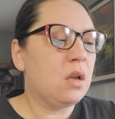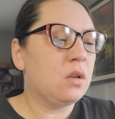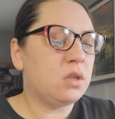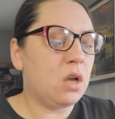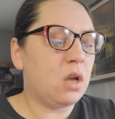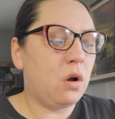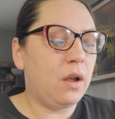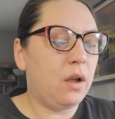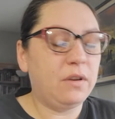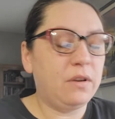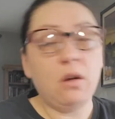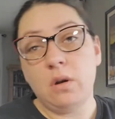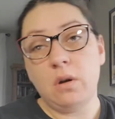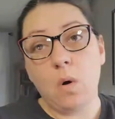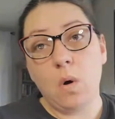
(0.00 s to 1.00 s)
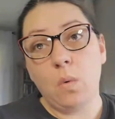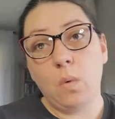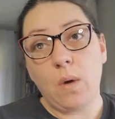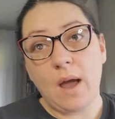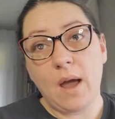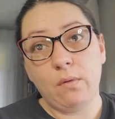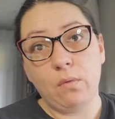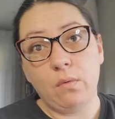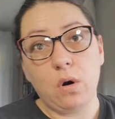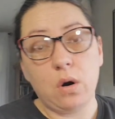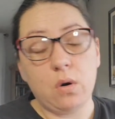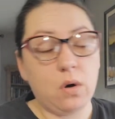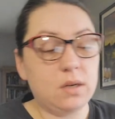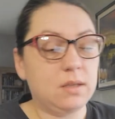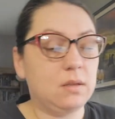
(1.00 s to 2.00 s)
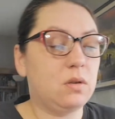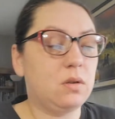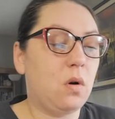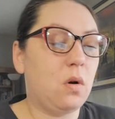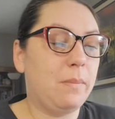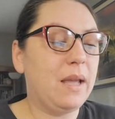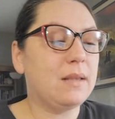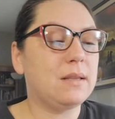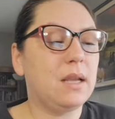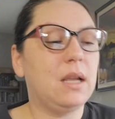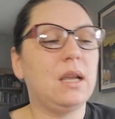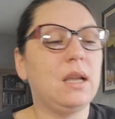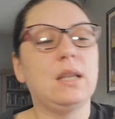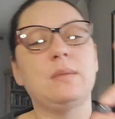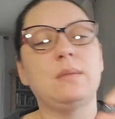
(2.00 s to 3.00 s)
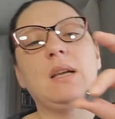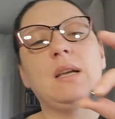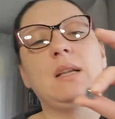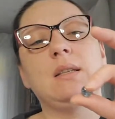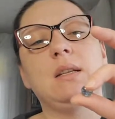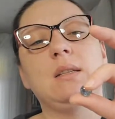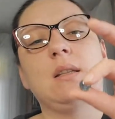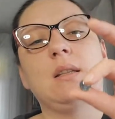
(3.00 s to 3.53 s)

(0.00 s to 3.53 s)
So if you don't know why Aurora quartz is so amazing, it's because it's